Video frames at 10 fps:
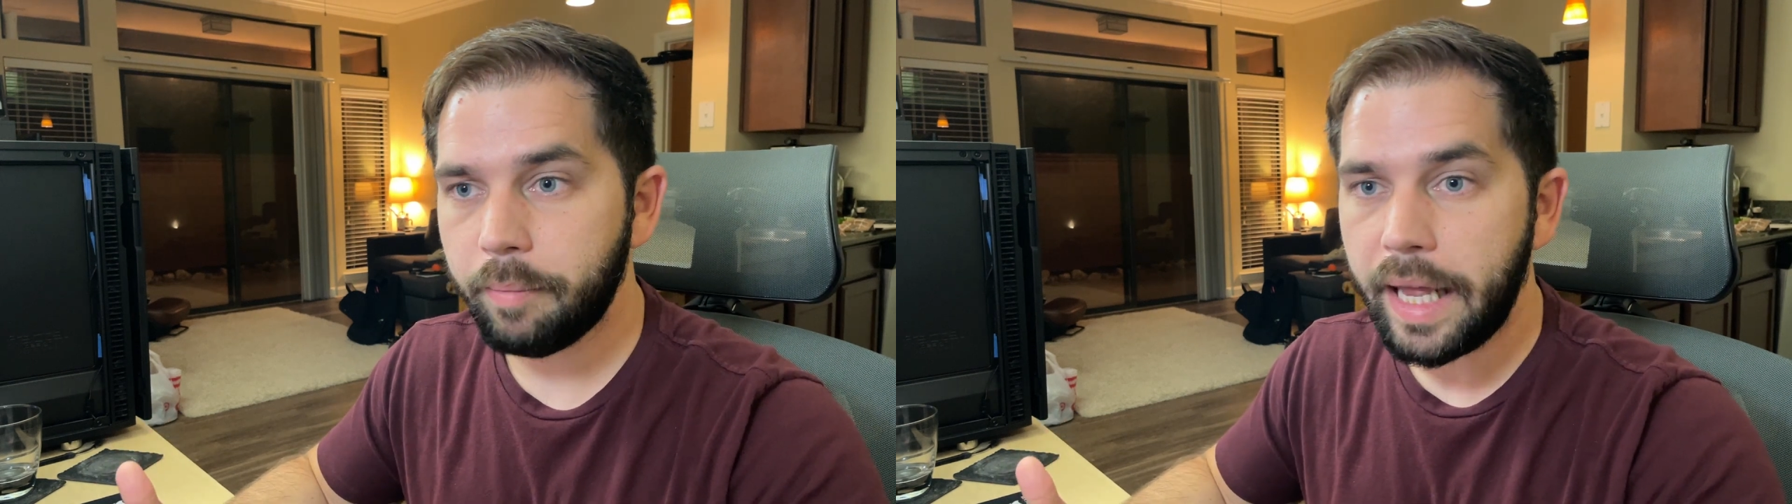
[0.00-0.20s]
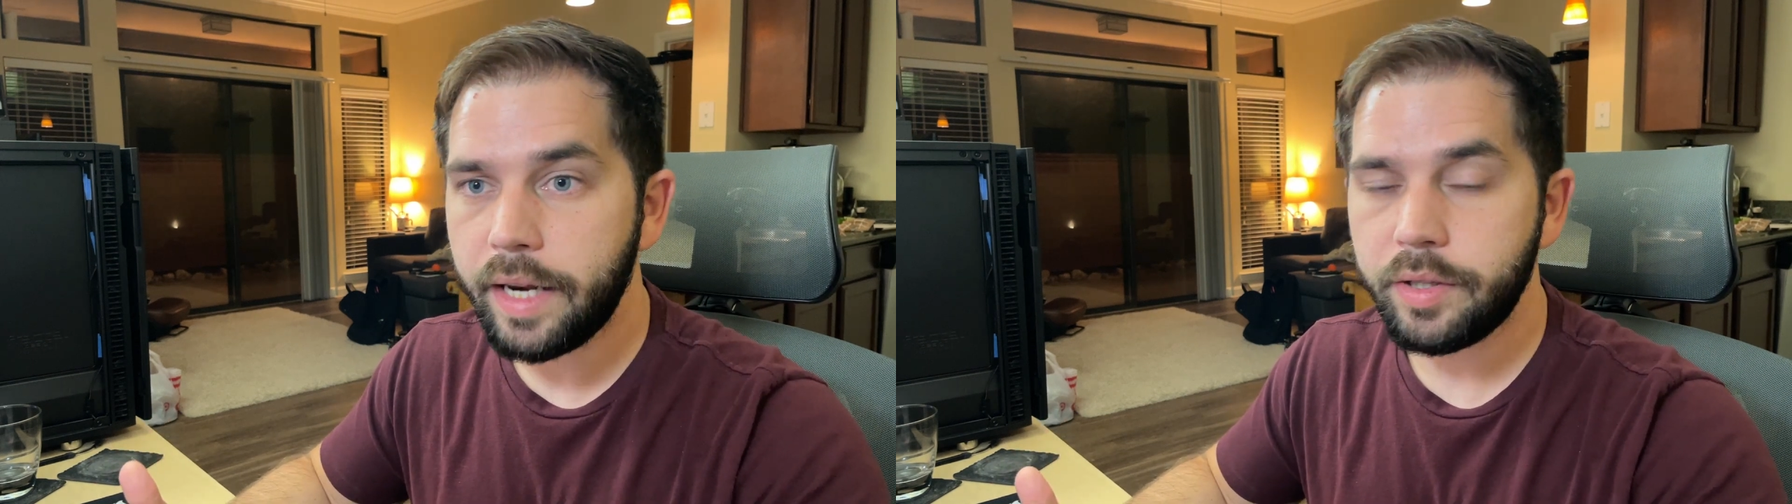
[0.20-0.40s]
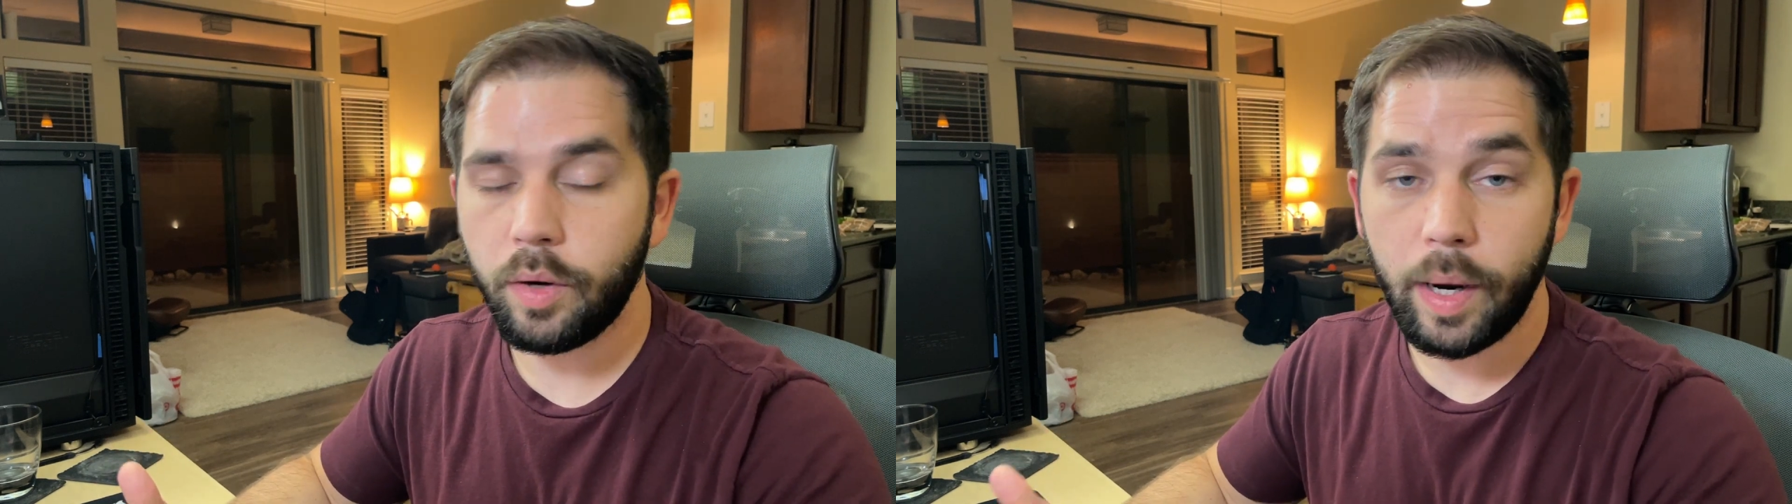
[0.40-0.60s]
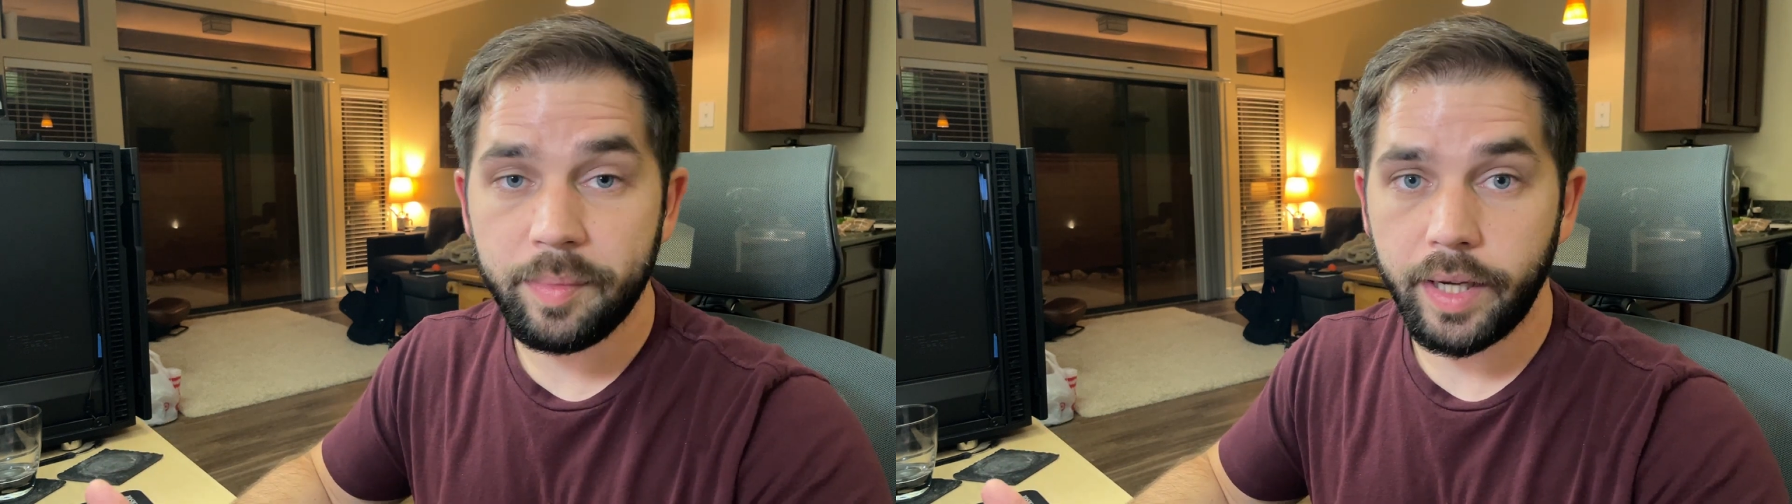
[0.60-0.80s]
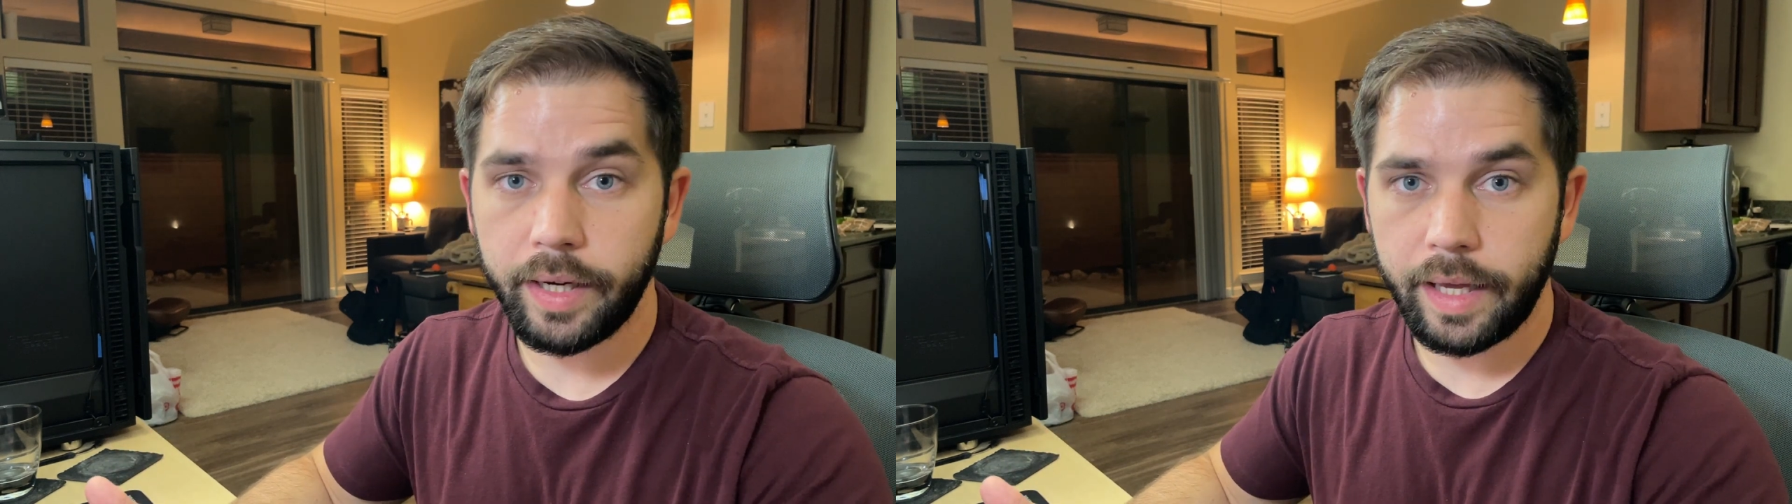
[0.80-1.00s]
managing
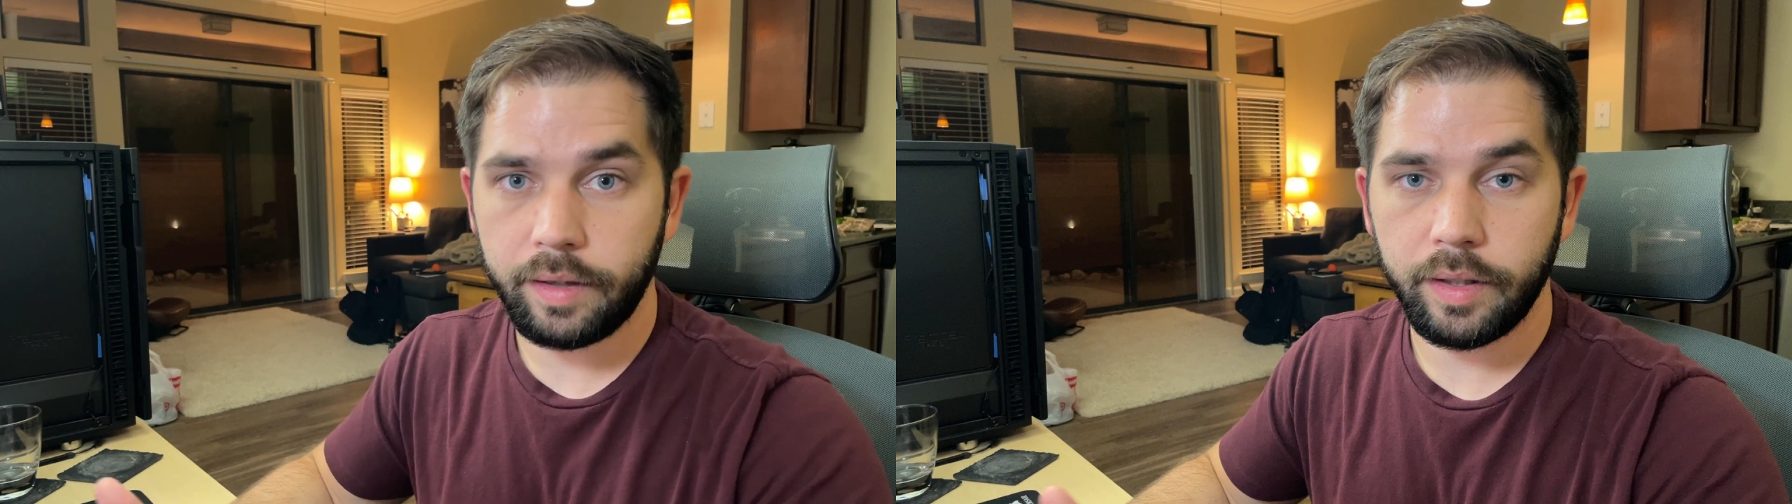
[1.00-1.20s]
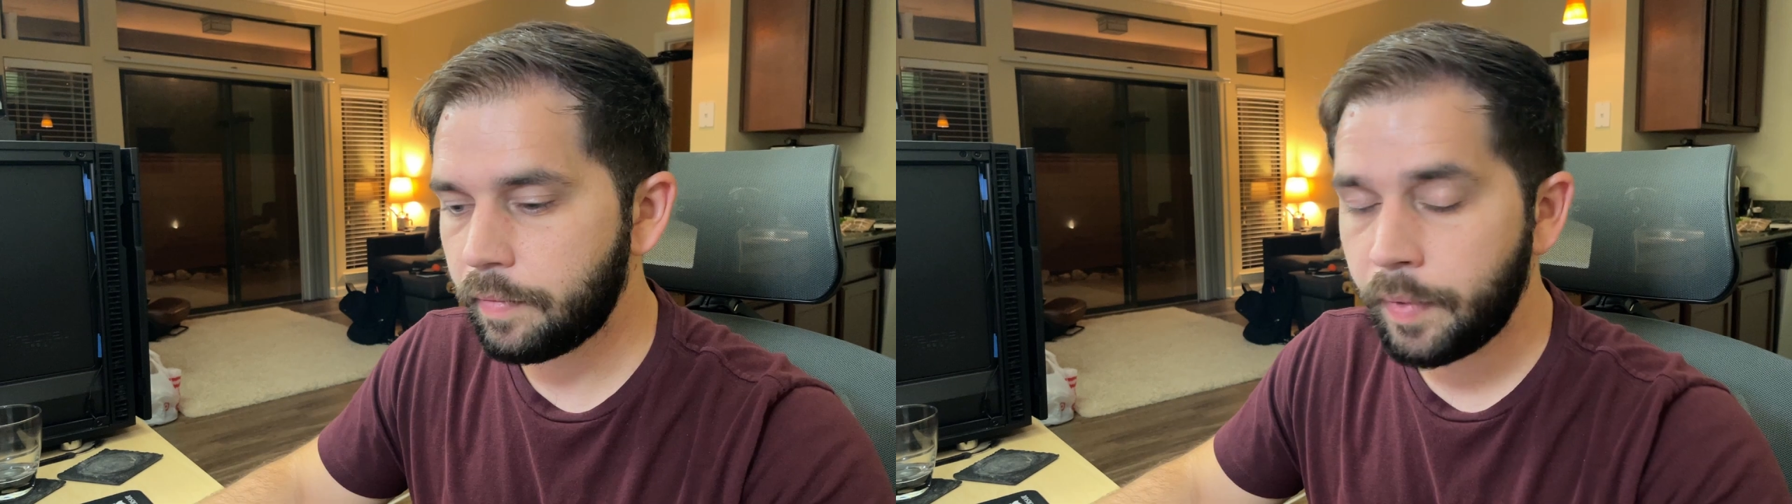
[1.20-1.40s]
website analytics.